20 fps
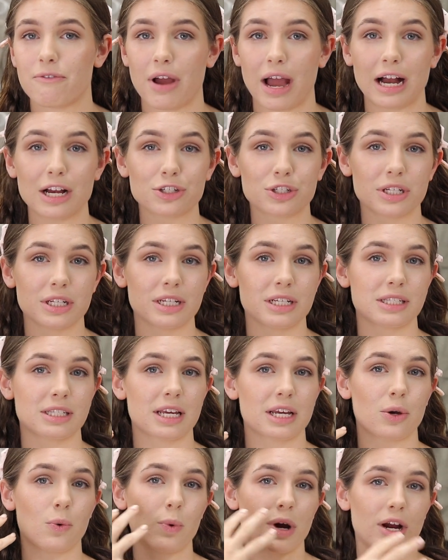fashion is
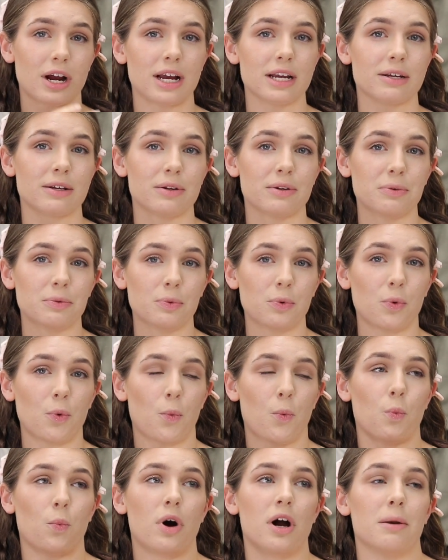like where I
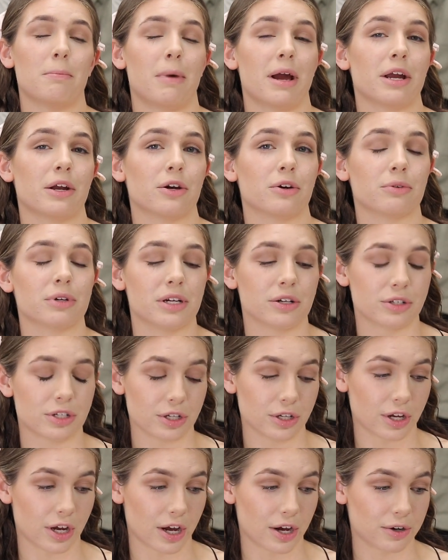want my career
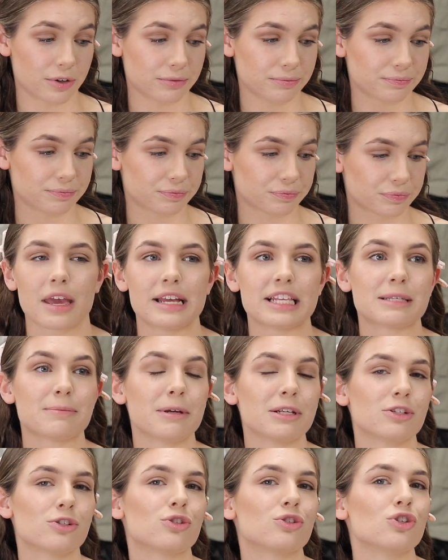to go. It's
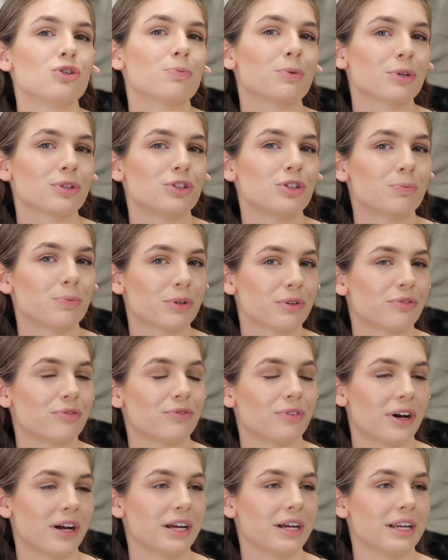been super
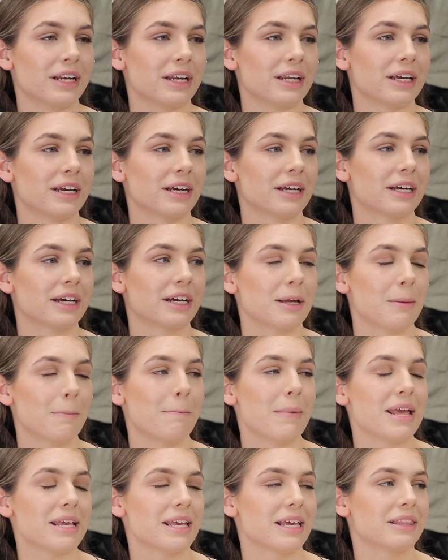fun
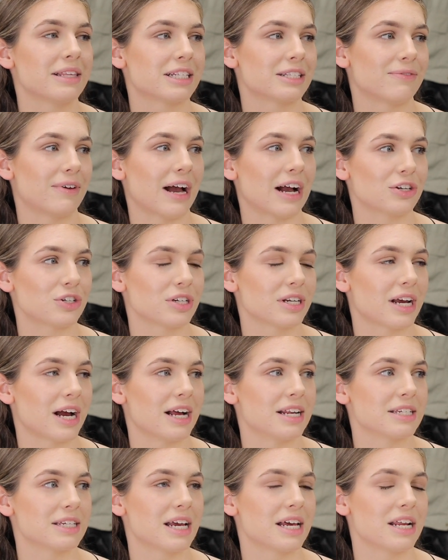making this fashion
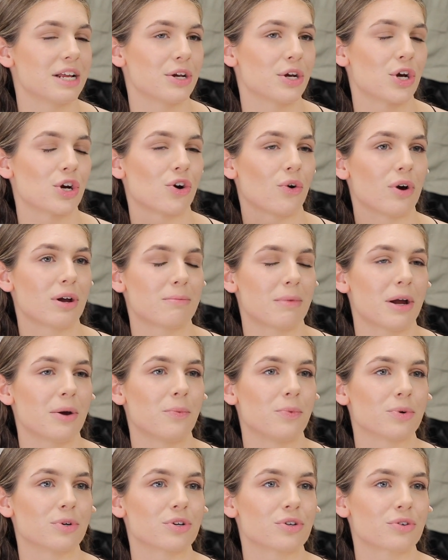content and growing my
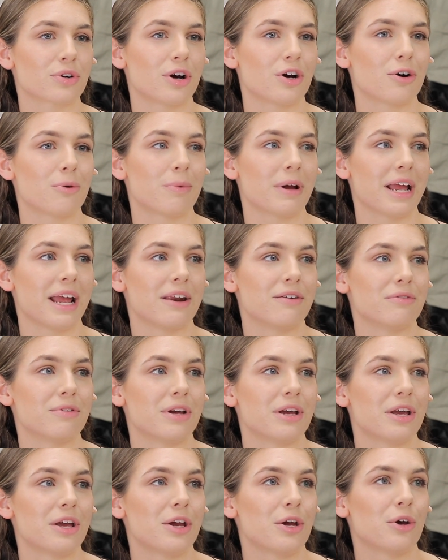wardrobe
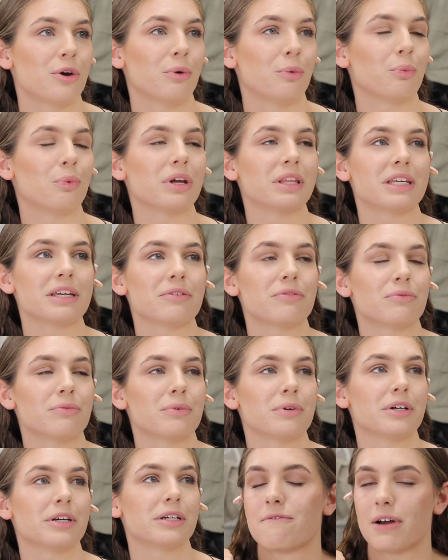and really
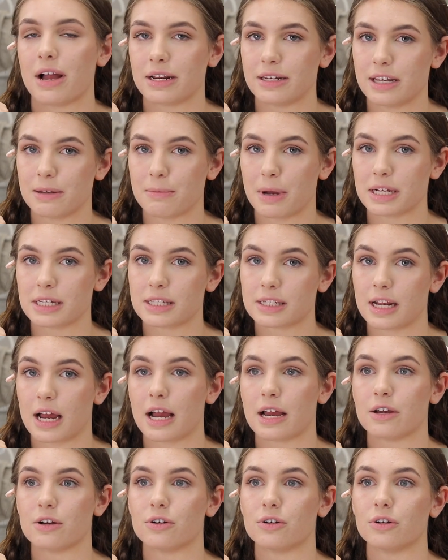finding my
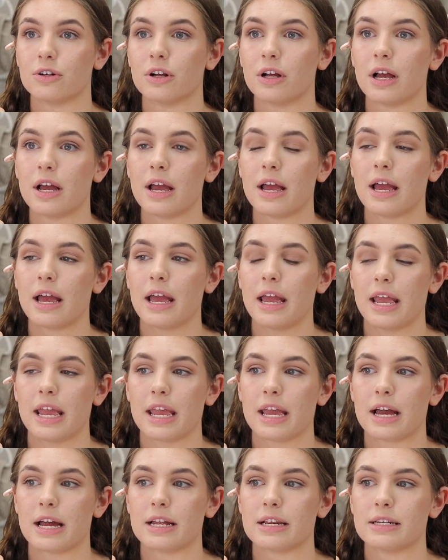style,
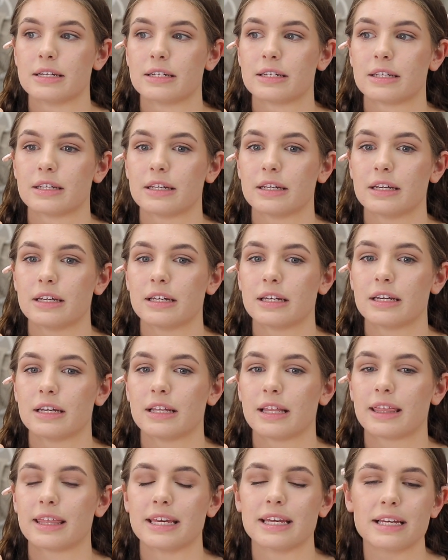and
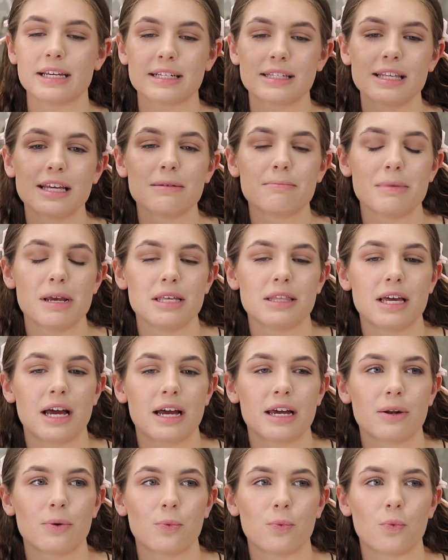things that made
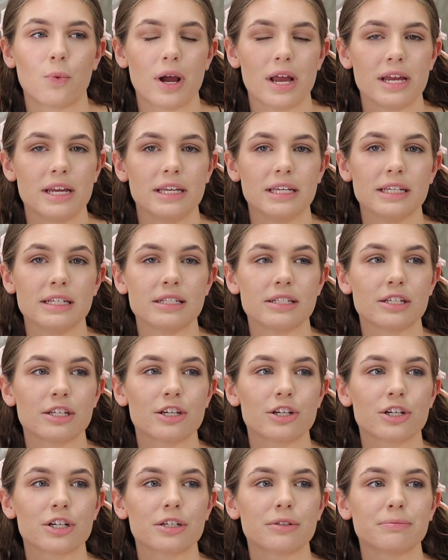that way
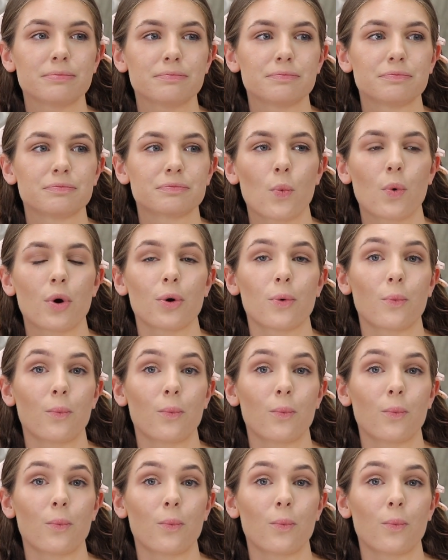easier were,